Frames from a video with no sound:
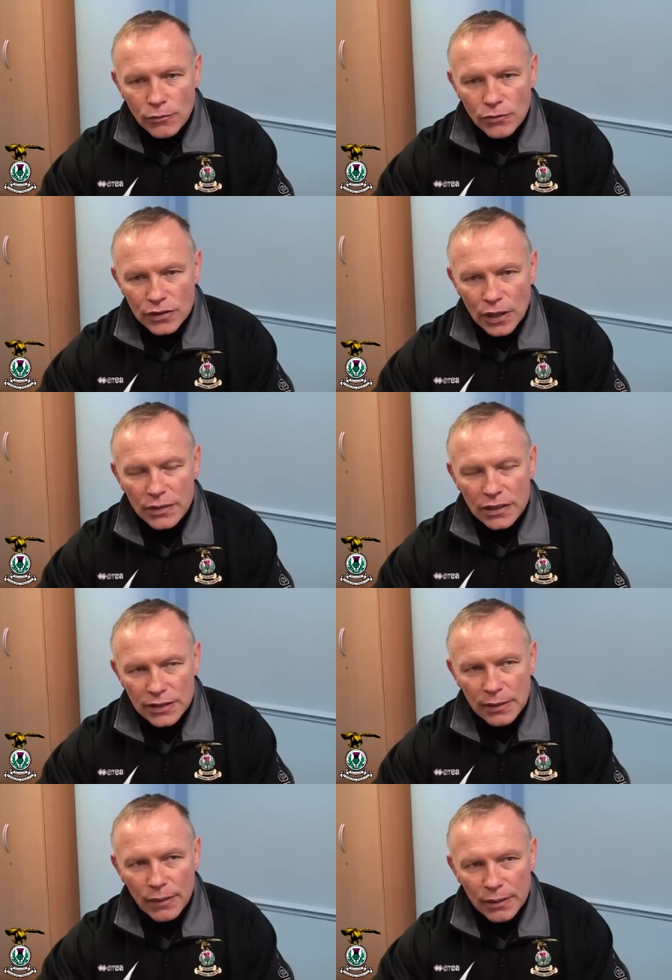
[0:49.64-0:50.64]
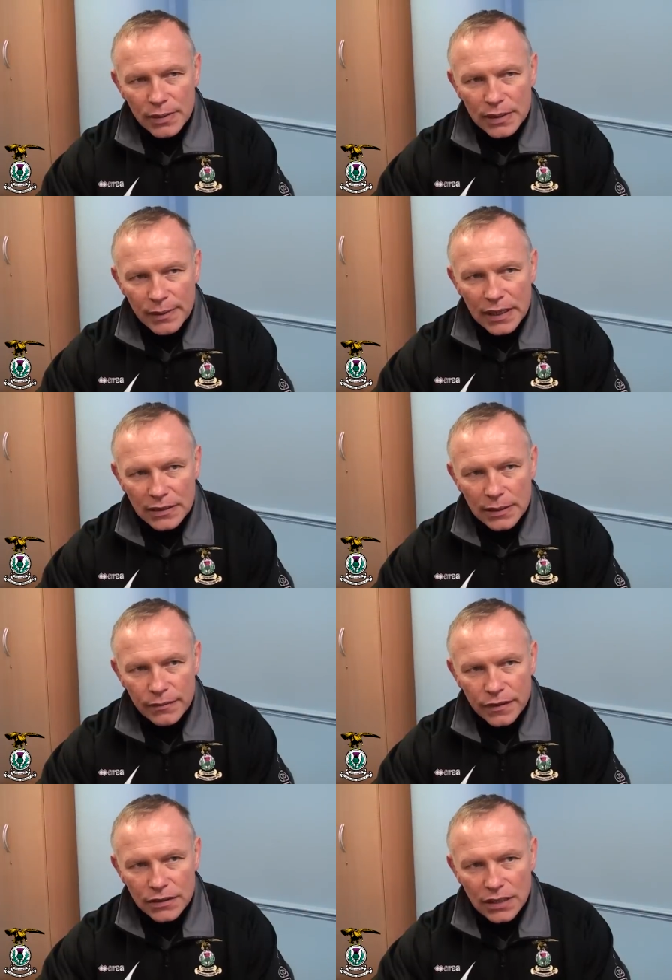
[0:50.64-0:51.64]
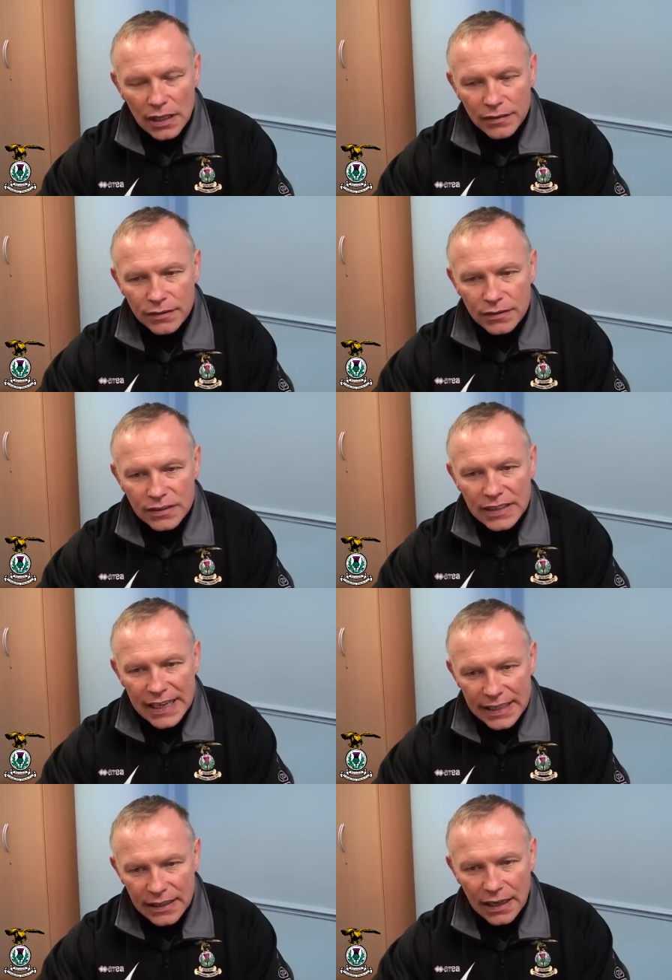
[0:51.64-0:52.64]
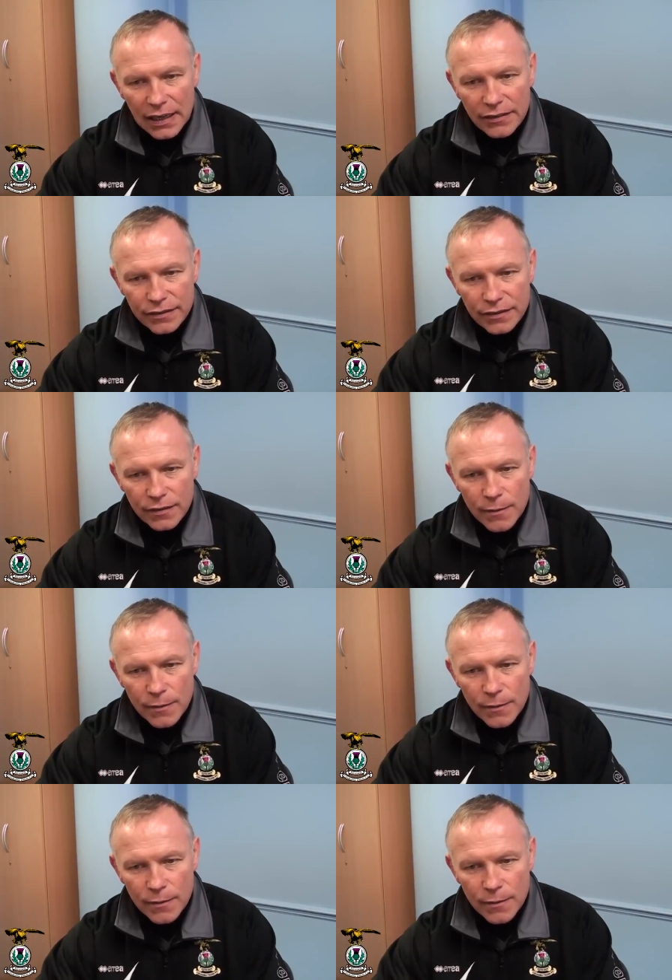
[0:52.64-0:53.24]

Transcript: resulting in St Mirren being a better team first half. Second half,